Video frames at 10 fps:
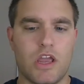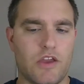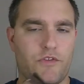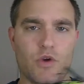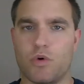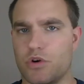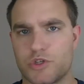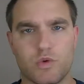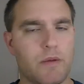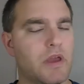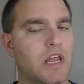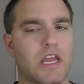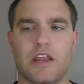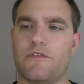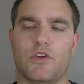If you were swimming
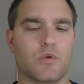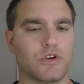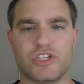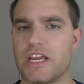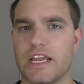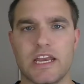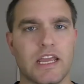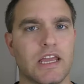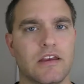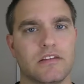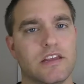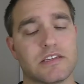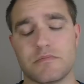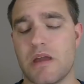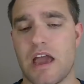it, if you were jigging it,
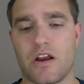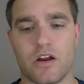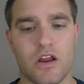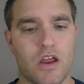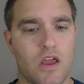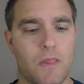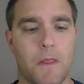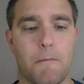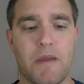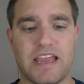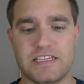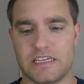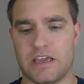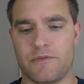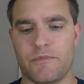doesn't matter,
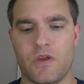amazing.